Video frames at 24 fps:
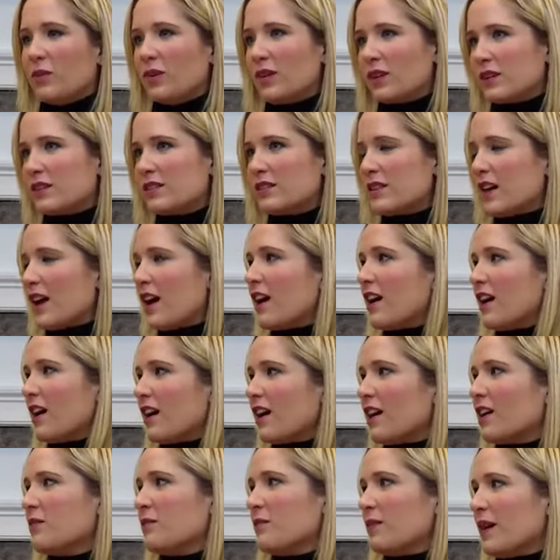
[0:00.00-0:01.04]
books that
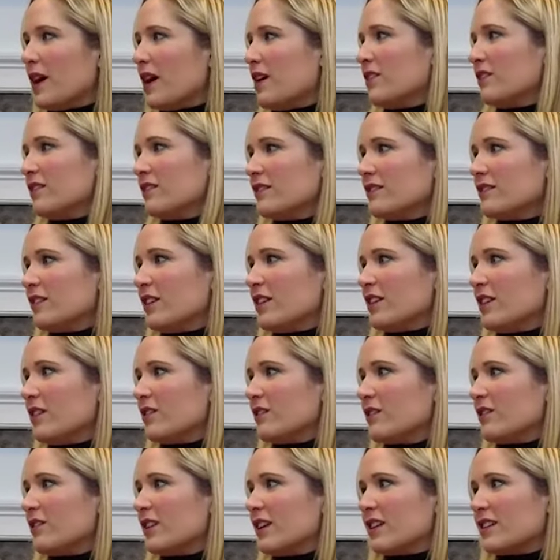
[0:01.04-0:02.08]
are about, you
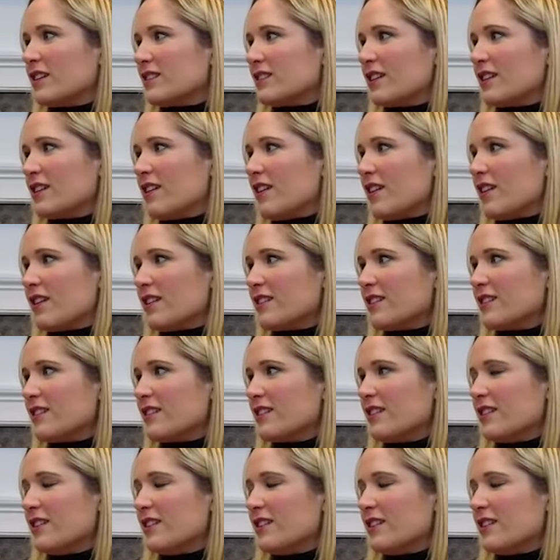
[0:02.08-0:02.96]
know, things that aren't